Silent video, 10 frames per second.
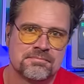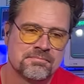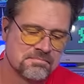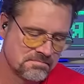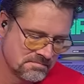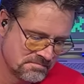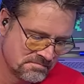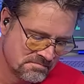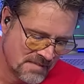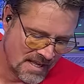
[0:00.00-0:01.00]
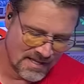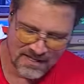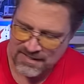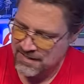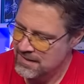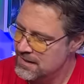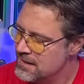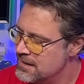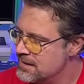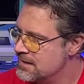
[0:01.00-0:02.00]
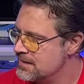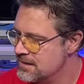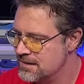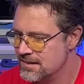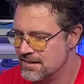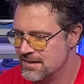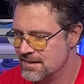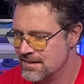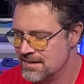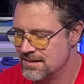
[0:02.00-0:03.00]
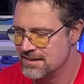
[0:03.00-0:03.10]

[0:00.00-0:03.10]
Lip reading: (not speaking)